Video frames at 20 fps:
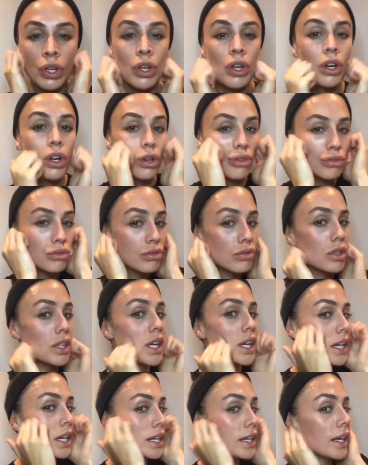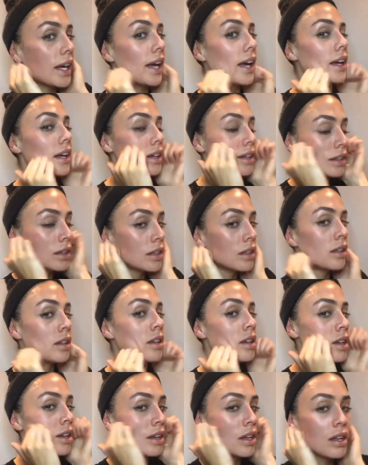Really get
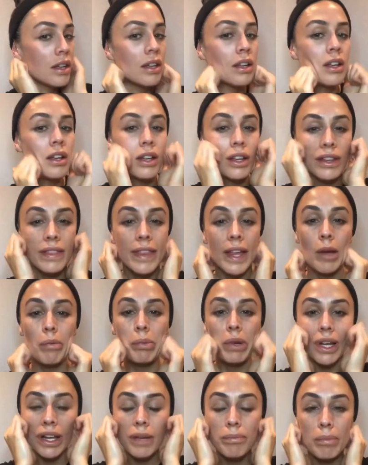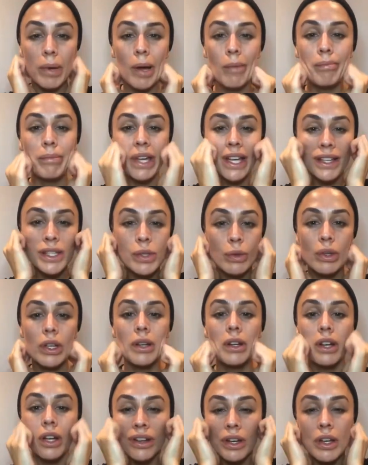that blood pumping, so we're
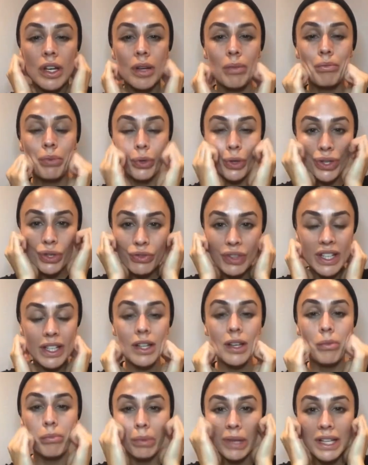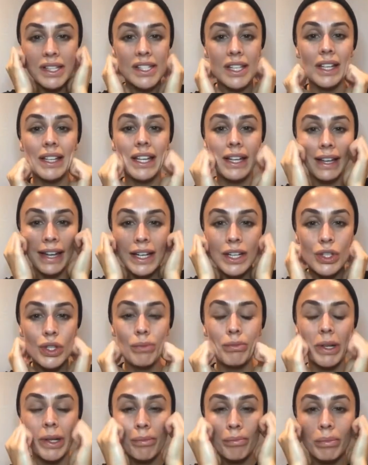improving blood circulation, bringing
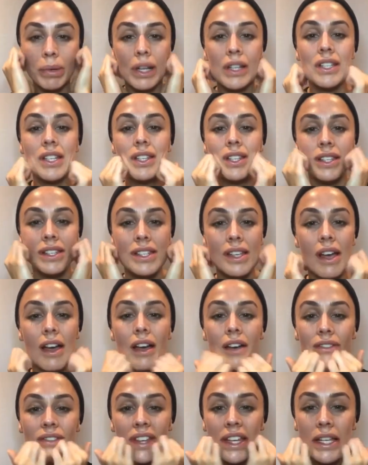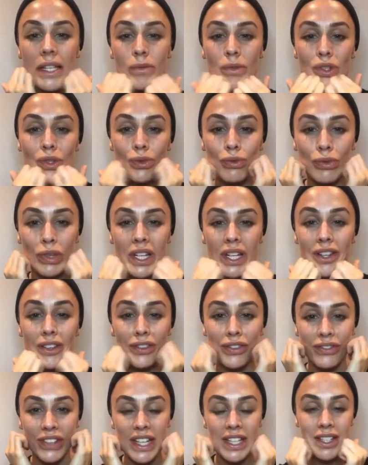blood to the surface, which is really going to
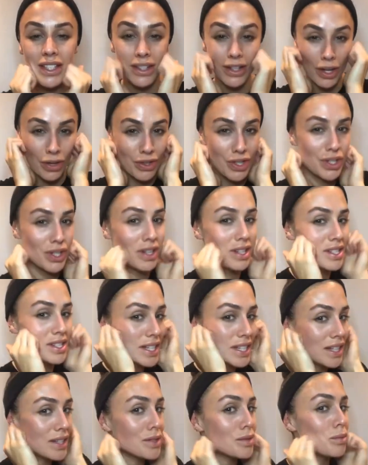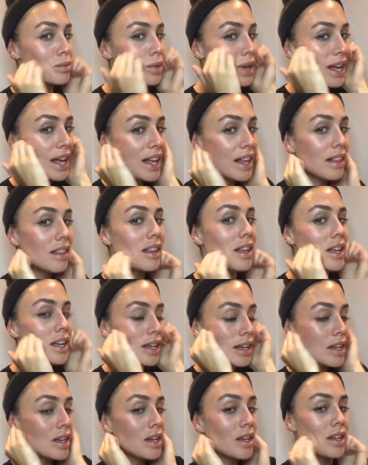feed and nourish our skin as well.
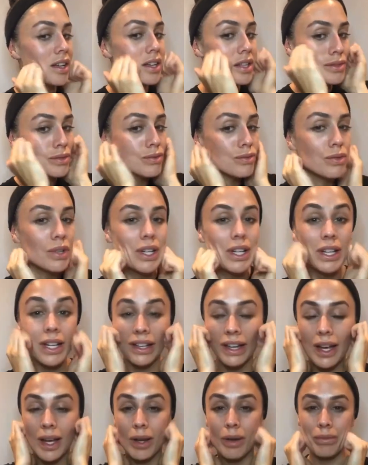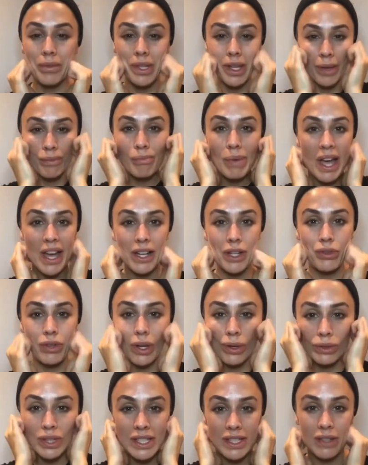It's really going to help to penetrate all these
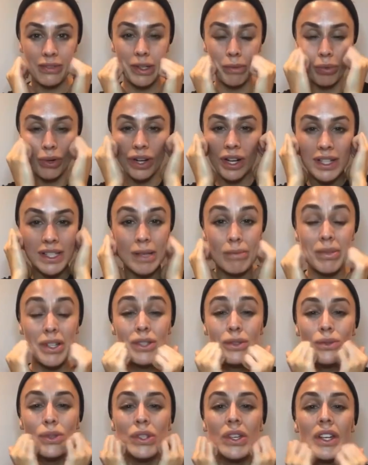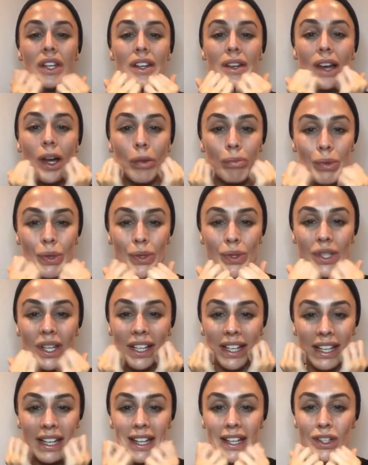lovely products, and it's also going to help boost
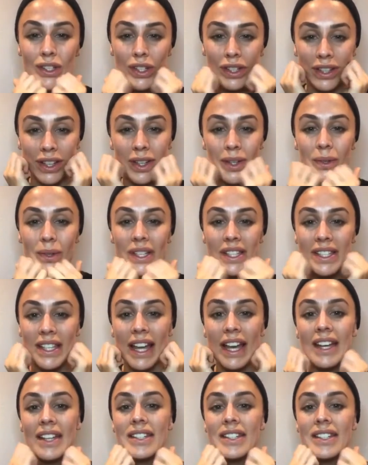circulation, like we said.